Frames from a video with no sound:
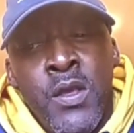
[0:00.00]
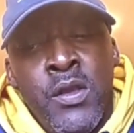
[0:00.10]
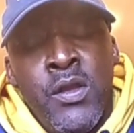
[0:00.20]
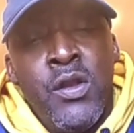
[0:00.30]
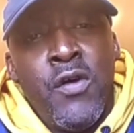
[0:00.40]

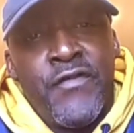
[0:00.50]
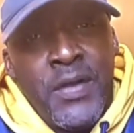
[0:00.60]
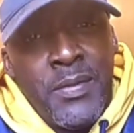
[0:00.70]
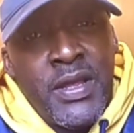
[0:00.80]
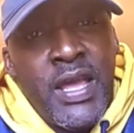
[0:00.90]
You know,
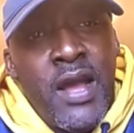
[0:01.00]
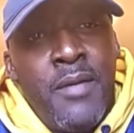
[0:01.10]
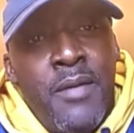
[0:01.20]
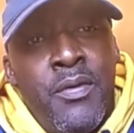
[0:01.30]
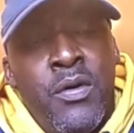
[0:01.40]
from the
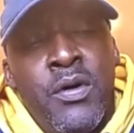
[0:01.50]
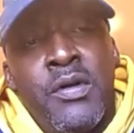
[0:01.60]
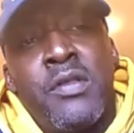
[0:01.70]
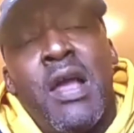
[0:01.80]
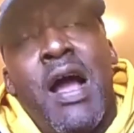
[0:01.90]

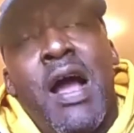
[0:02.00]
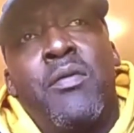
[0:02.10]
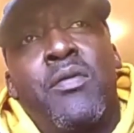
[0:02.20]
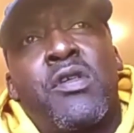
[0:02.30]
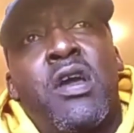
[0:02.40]
Cowboys. I
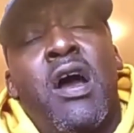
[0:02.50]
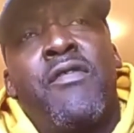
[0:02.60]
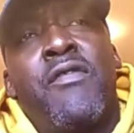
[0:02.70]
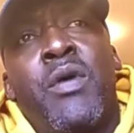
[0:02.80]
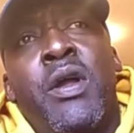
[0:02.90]
was
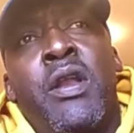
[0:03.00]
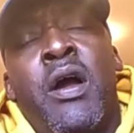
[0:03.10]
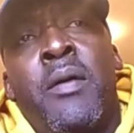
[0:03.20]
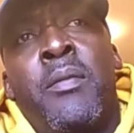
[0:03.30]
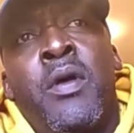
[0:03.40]
covering
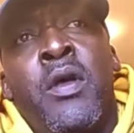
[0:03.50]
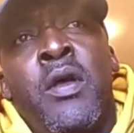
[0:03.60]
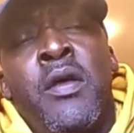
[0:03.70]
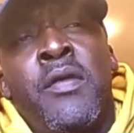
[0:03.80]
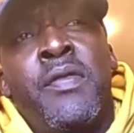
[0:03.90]
up
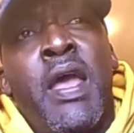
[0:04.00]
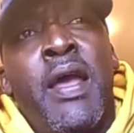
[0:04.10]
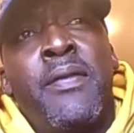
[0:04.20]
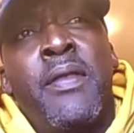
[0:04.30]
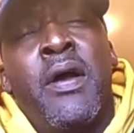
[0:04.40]

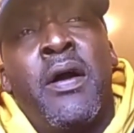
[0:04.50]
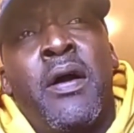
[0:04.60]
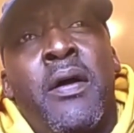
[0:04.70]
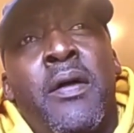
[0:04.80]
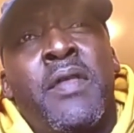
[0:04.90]
that
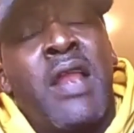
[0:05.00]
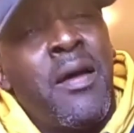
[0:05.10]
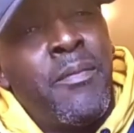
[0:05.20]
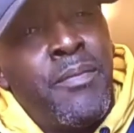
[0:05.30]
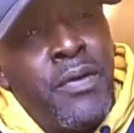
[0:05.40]

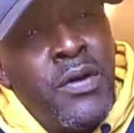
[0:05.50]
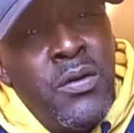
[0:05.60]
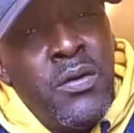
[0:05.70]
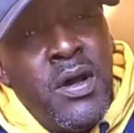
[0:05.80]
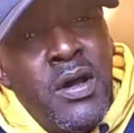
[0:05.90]
I
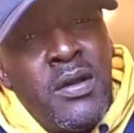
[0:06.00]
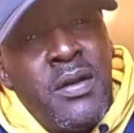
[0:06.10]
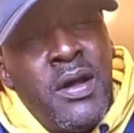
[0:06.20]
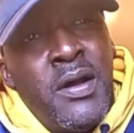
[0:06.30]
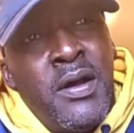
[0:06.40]
blew
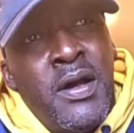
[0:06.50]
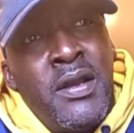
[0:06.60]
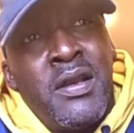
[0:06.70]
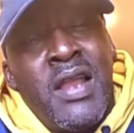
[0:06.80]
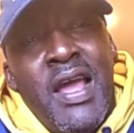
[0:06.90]
a
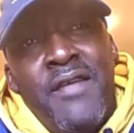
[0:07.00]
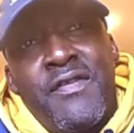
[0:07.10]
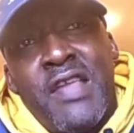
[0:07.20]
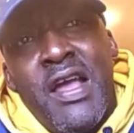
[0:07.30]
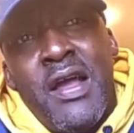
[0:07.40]

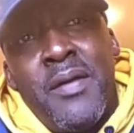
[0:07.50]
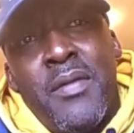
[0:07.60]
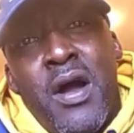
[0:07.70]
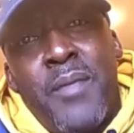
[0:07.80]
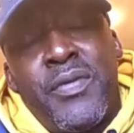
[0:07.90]
lifetime
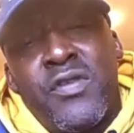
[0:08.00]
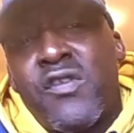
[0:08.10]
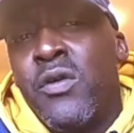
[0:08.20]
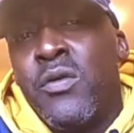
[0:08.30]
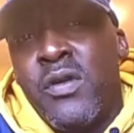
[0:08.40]

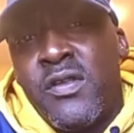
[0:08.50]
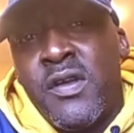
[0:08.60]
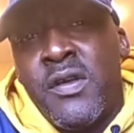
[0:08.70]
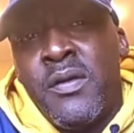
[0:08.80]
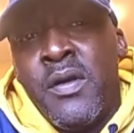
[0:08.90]

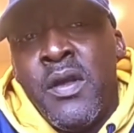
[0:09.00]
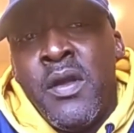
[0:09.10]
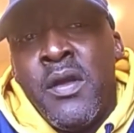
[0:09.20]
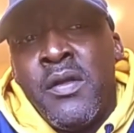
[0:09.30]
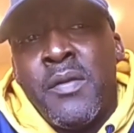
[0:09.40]
opportunity
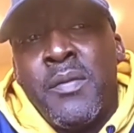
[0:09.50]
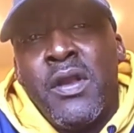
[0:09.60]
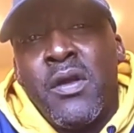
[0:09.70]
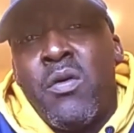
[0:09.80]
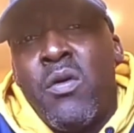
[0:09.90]
to be the
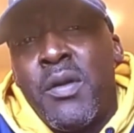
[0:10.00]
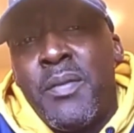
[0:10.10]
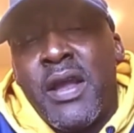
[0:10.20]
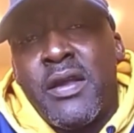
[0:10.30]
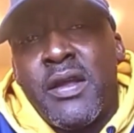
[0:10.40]

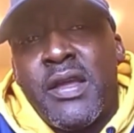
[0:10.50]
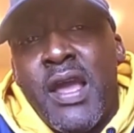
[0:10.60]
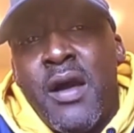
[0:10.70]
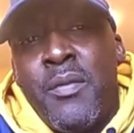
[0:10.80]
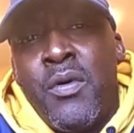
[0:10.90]
quarterback of the
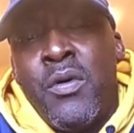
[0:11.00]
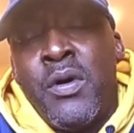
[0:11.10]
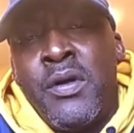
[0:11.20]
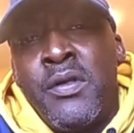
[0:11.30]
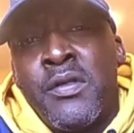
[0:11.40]

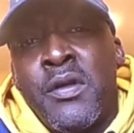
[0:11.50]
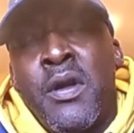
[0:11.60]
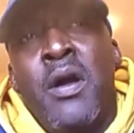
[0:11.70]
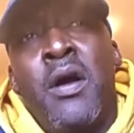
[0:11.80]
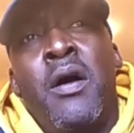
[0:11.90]
Cowboys.
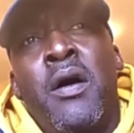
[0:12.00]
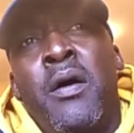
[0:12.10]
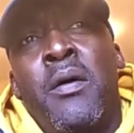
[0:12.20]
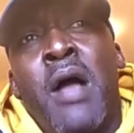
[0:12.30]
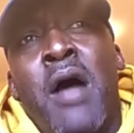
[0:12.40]

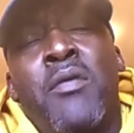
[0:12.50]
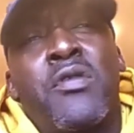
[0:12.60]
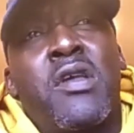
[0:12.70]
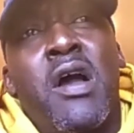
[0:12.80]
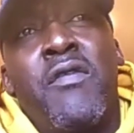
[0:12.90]
I
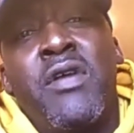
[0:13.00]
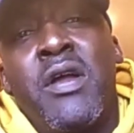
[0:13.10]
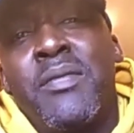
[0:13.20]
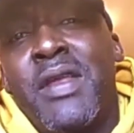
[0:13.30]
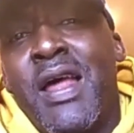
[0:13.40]
was covering
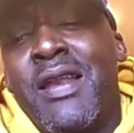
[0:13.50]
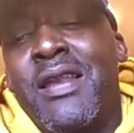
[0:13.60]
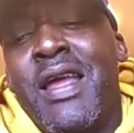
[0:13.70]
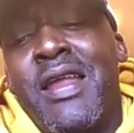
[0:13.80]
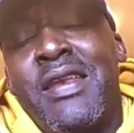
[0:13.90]
up that I
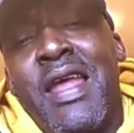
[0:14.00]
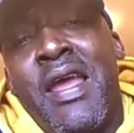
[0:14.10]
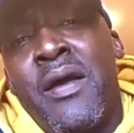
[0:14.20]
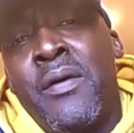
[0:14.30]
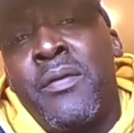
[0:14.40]
let
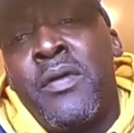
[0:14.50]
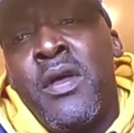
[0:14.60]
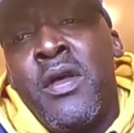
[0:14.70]
down